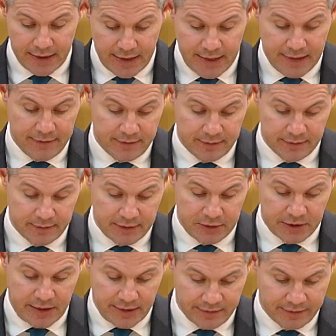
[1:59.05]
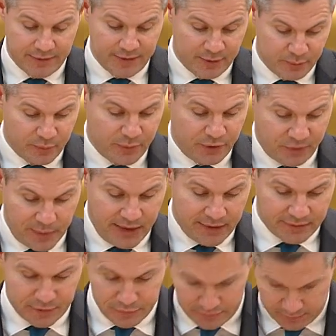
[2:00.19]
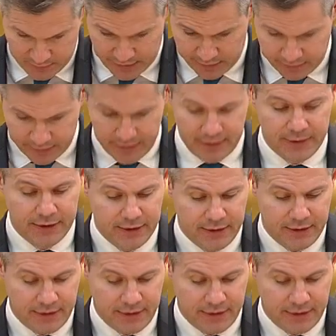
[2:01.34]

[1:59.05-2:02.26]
and the Chancellor, prospective Chancellor,